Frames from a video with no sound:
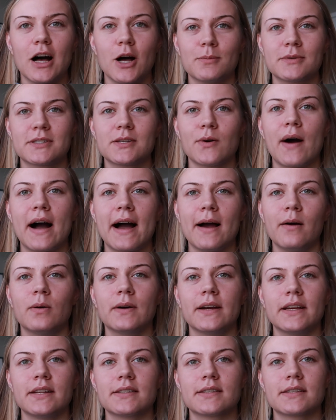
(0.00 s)
So I will
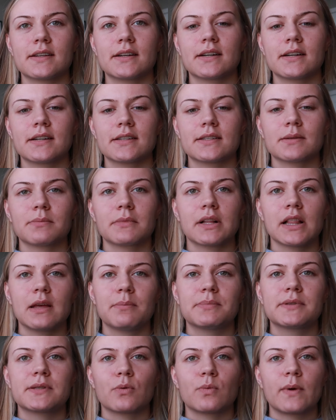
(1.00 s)
insert some
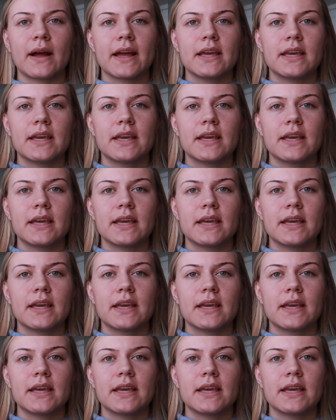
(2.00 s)
clips right